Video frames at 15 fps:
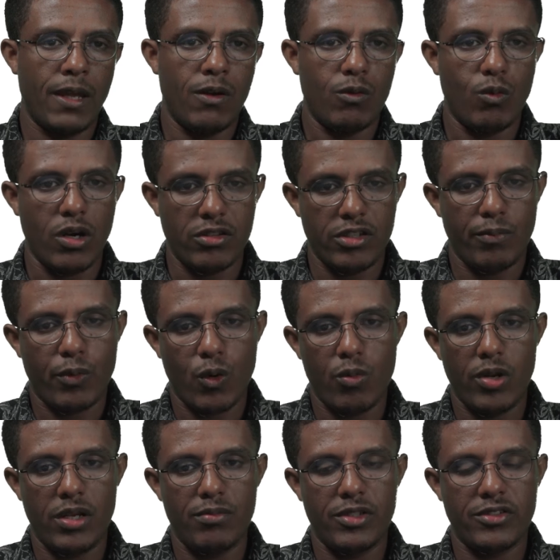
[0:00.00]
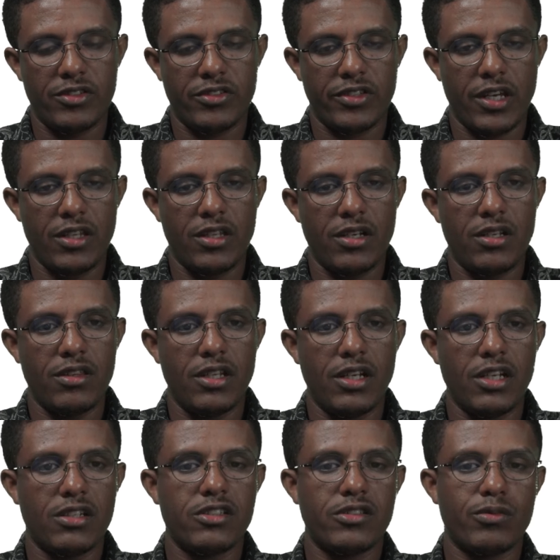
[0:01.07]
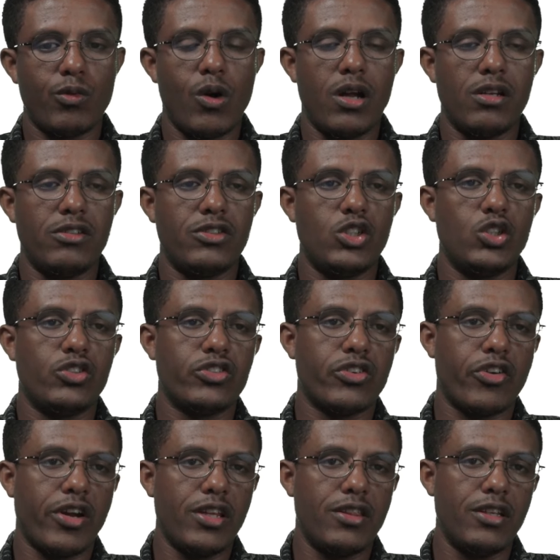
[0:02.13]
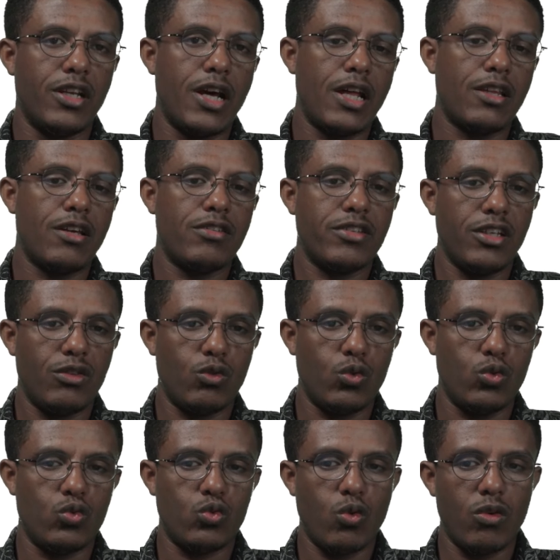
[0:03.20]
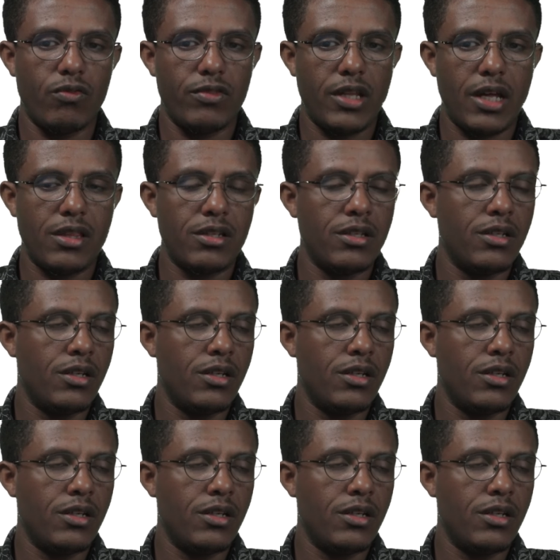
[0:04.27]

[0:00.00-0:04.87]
when the problem is stated, the next one is just create the data set to solve that